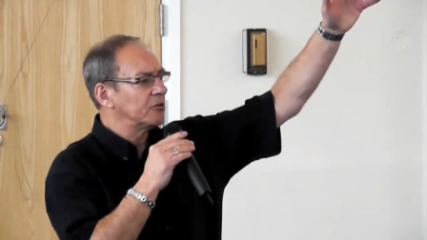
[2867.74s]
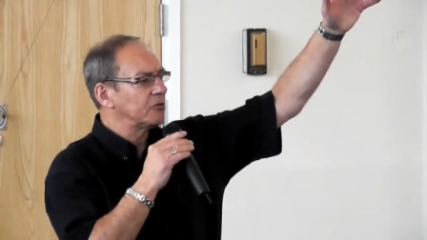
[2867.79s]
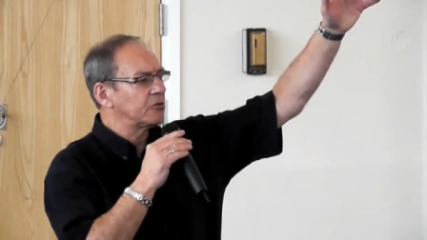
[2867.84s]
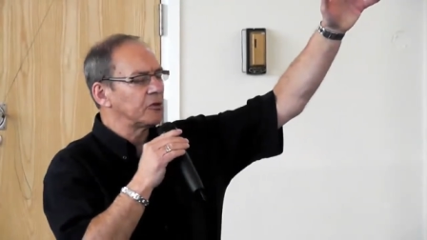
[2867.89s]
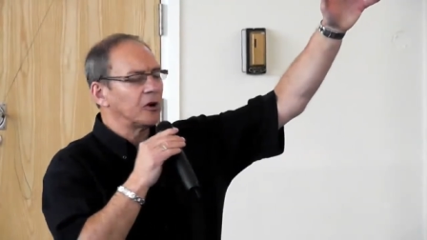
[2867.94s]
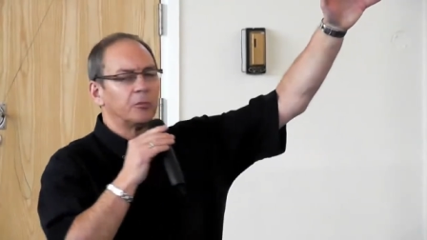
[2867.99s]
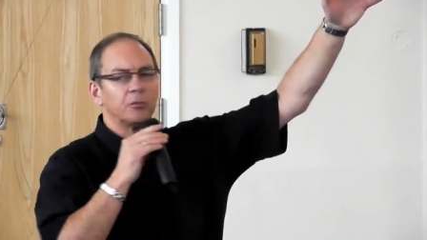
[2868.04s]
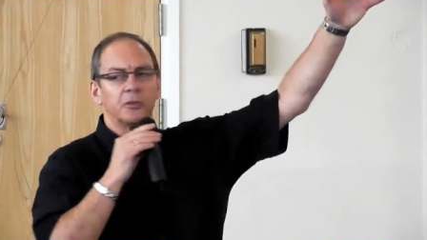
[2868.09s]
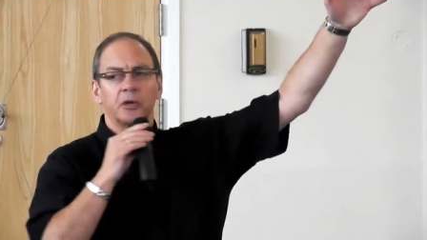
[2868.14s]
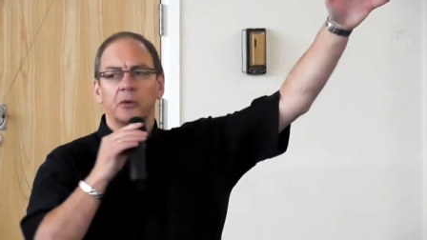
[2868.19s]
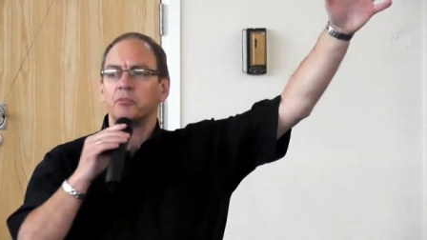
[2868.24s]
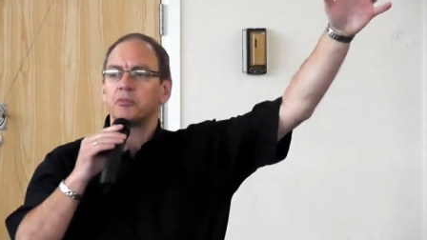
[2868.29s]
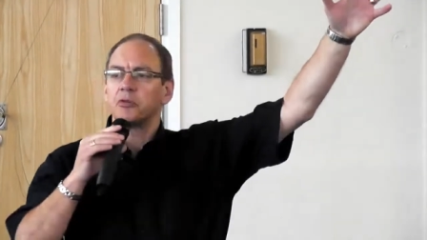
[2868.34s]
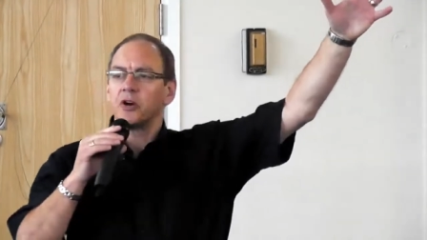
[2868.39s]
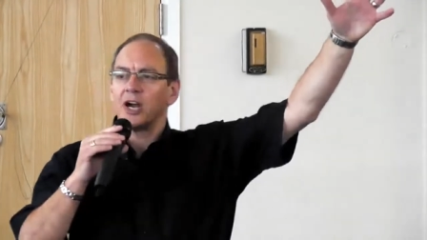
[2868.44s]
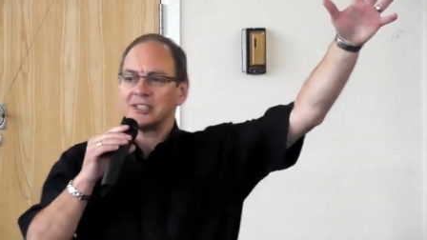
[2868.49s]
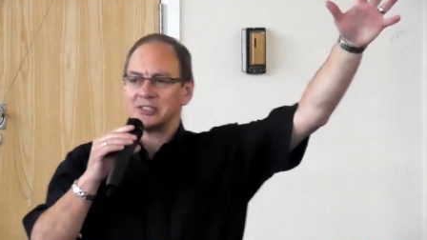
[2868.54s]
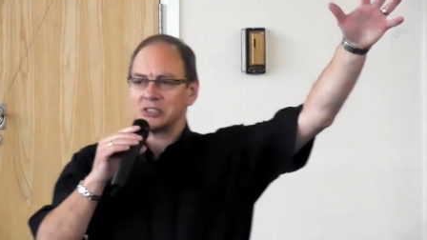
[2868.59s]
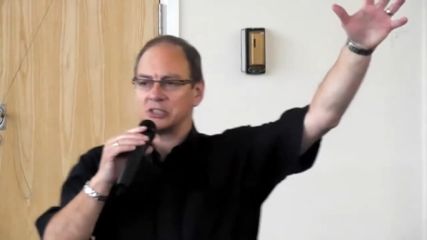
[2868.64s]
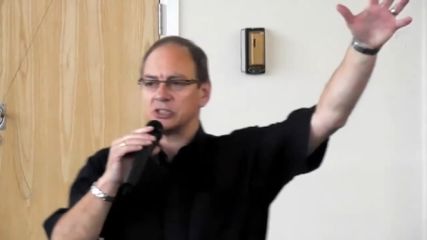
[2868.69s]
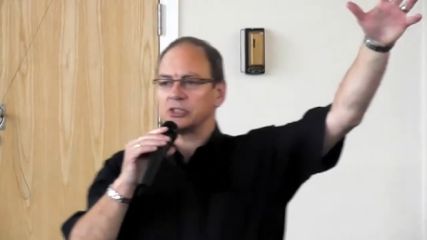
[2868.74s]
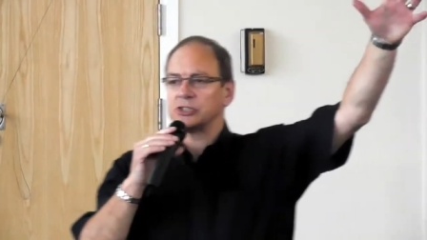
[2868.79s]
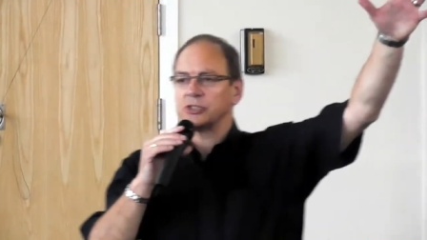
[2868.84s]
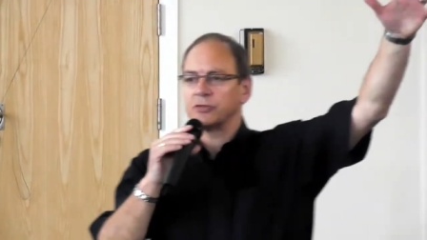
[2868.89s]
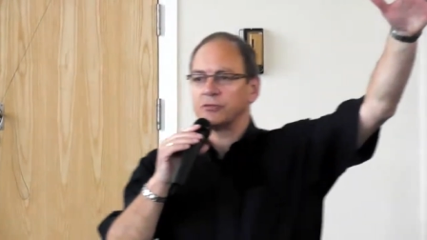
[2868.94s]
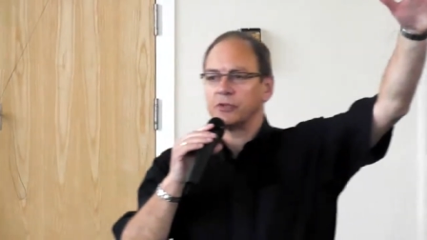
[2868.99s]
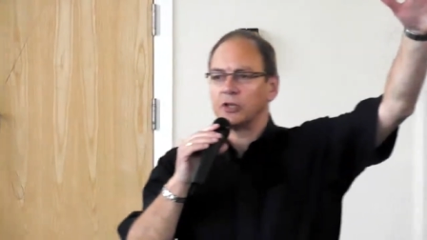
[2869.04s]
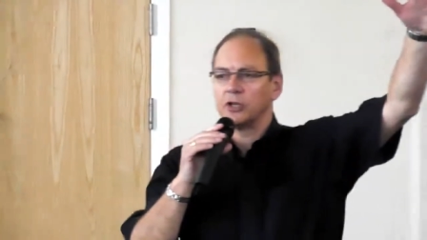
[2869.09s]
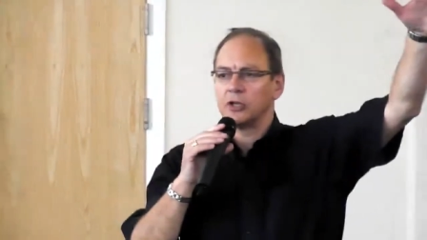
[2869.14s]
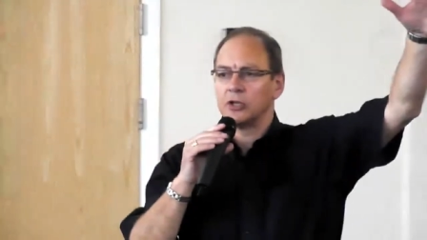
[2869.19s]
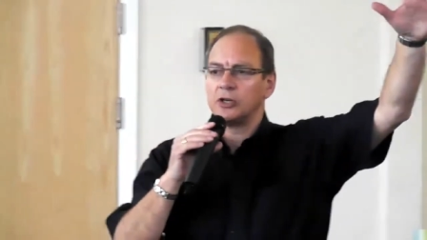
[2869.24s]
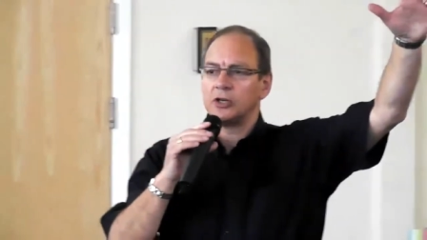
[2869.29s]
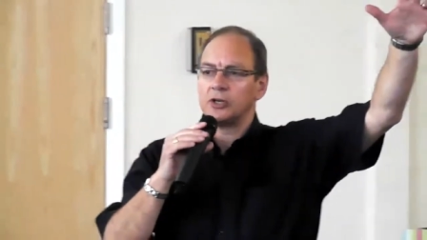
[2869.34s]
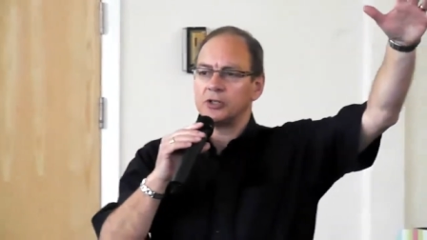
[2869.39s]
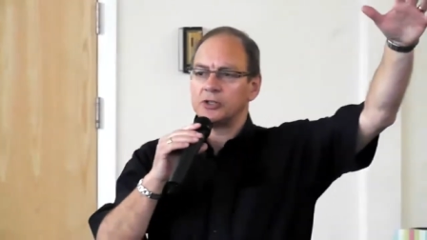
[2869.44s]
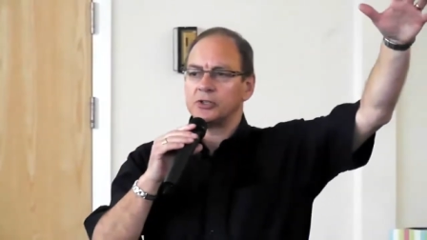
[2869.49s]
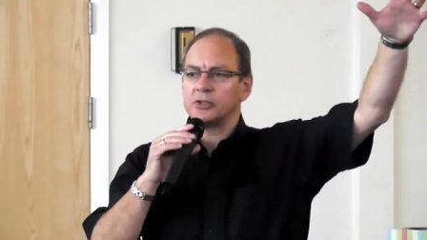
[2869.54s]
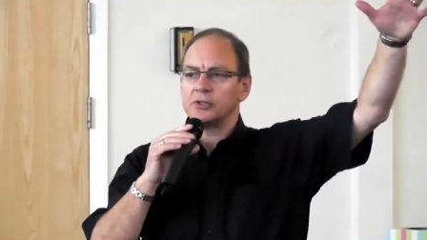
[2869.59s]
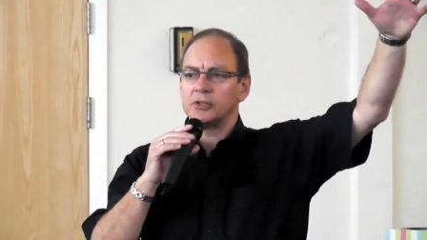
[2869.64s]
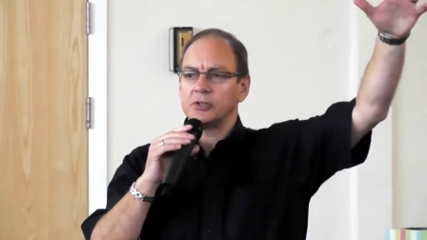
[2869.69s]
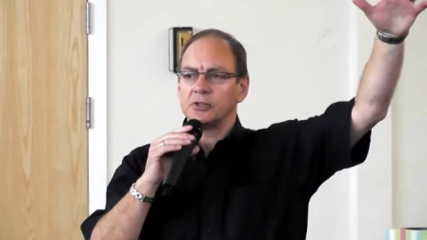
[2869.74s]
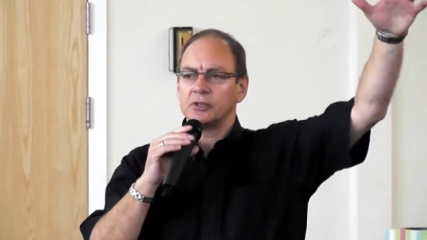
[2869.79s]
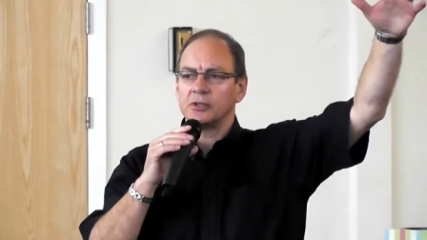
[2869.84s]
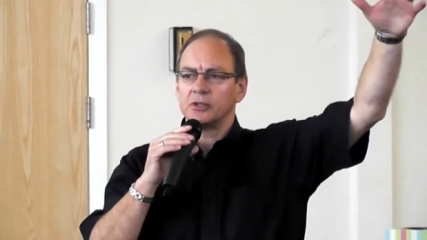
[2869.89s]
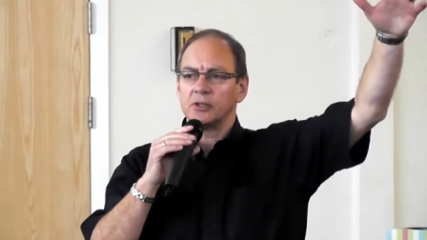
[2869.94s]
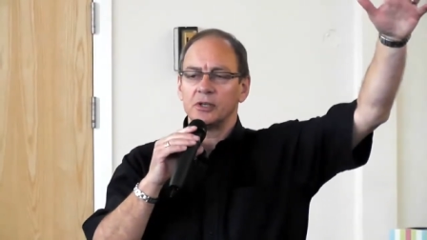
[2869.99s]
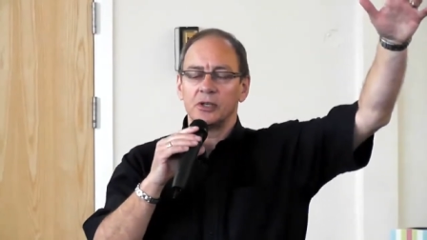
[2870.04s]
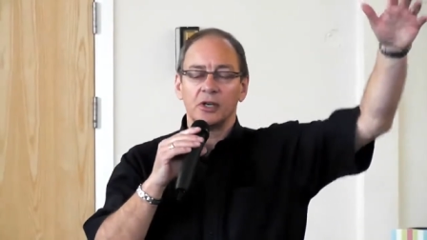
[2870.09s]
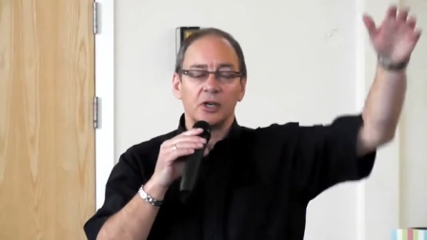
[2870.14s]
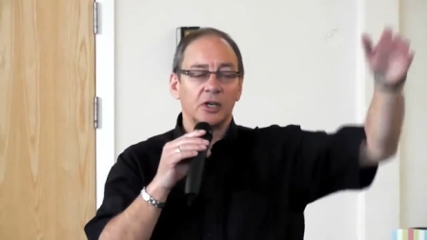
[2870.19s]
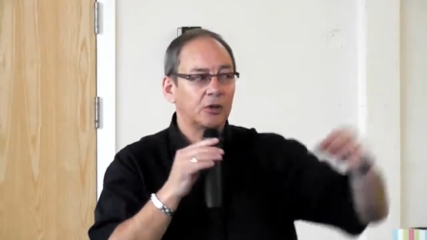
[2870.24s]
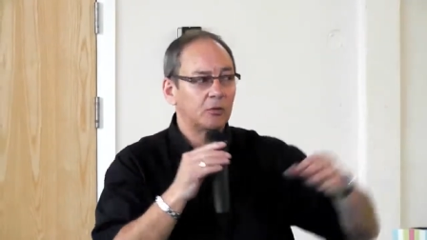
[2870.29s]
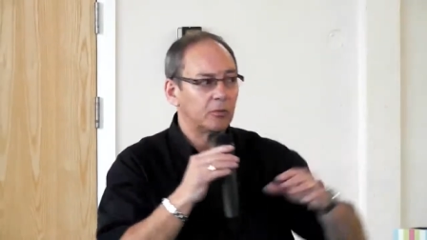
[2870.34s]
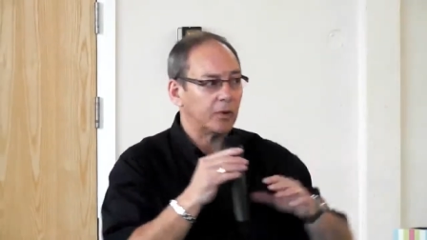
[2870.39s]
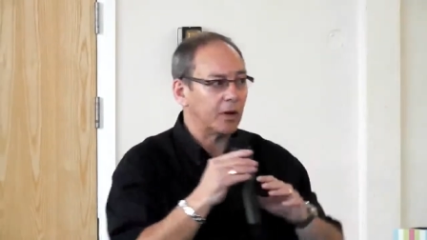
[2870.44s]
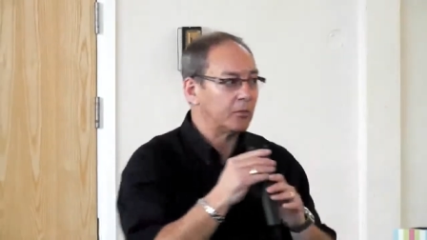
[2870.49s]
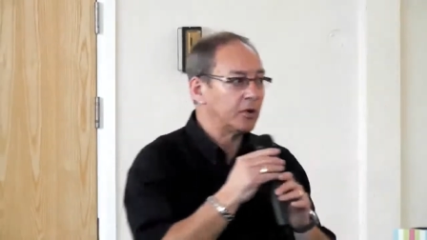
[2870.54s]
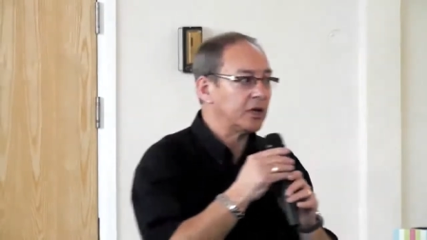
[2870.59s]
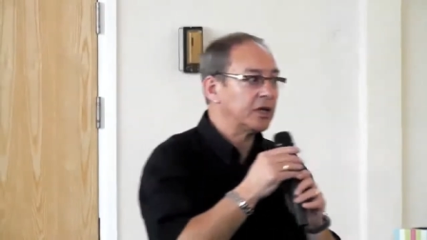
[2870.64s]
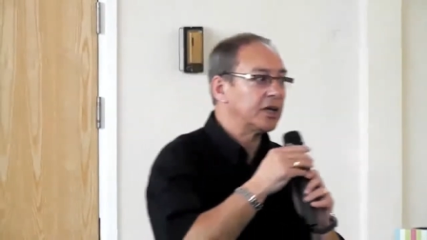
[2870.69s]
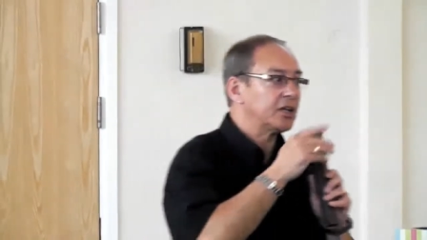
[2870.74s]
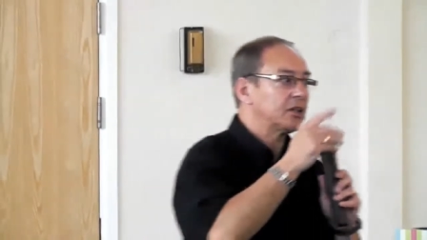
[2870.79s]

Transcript: from the presence of the Lord. When we